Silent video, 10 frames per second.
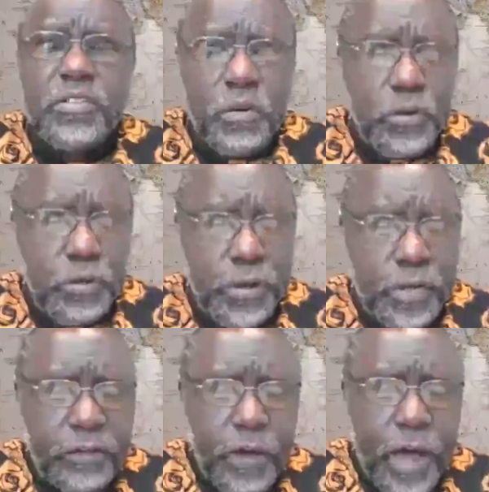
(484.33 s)
So you
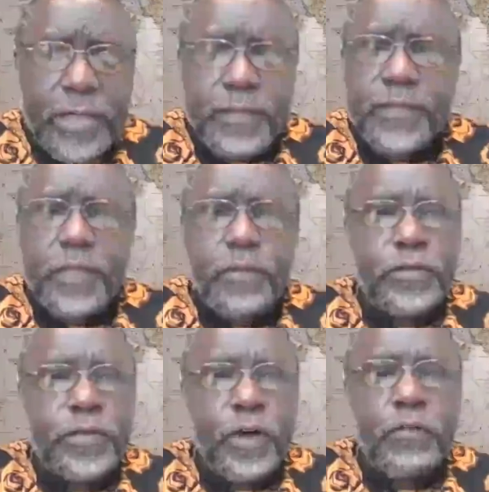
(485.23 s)
need to ask
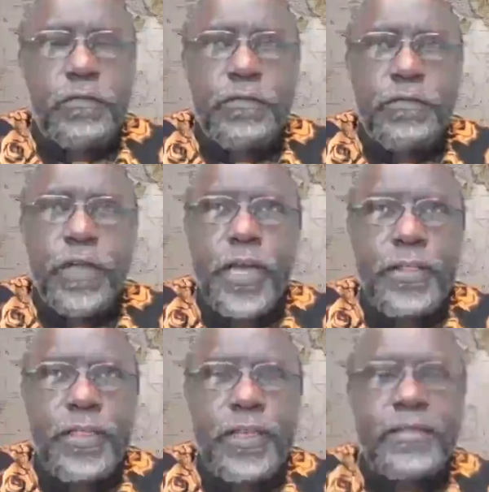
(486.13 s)
yourself,
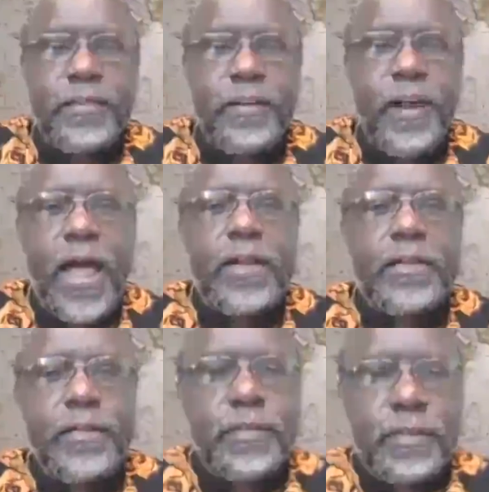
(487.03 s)
is this
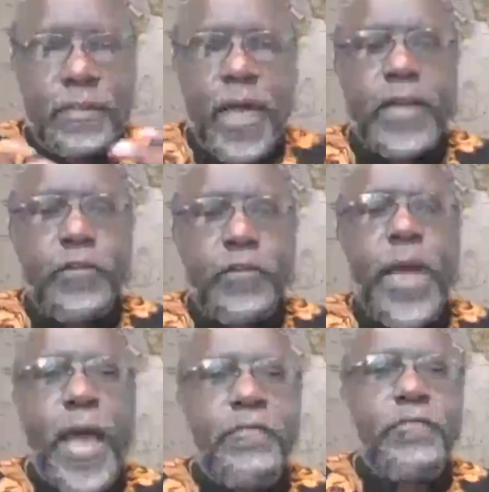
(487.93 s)
grant that you
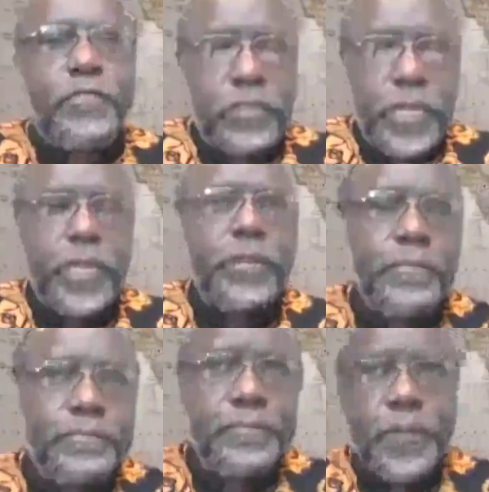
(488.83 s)
may have
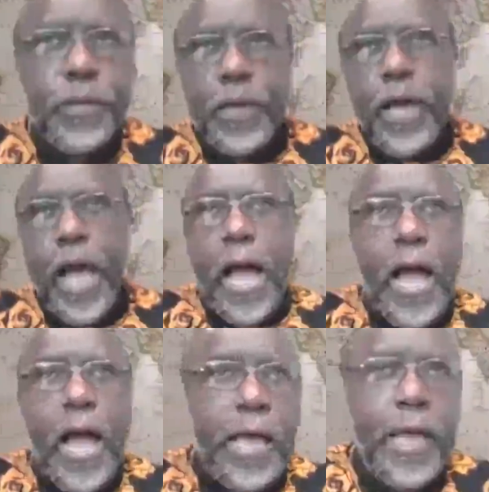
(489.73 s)
seen
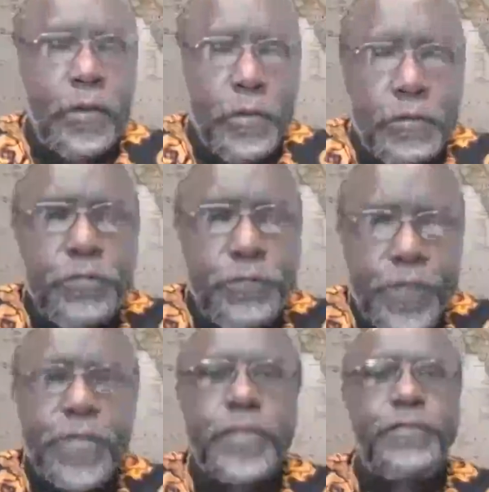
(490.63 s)
a good
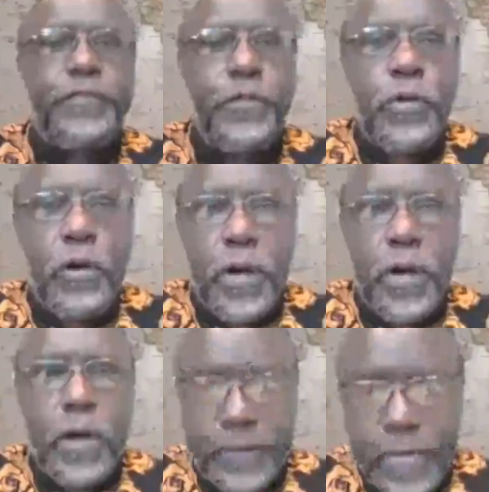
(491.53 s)
fit for your
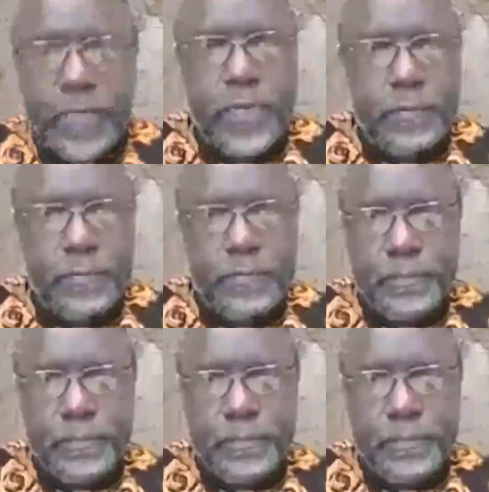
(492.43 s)
organization?